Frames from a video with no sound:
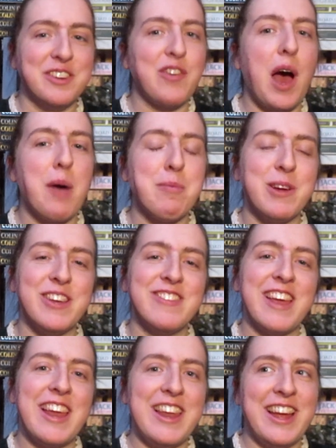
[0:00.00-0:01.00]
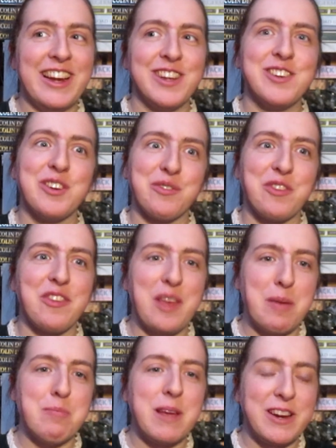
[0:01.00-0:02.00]
have happened in England of the
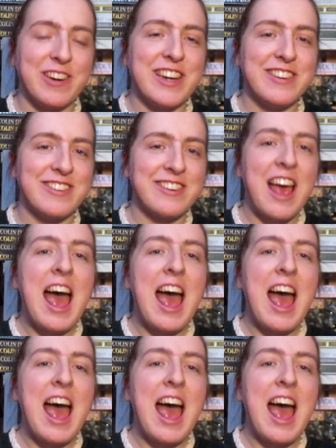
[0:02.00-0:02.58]
same period.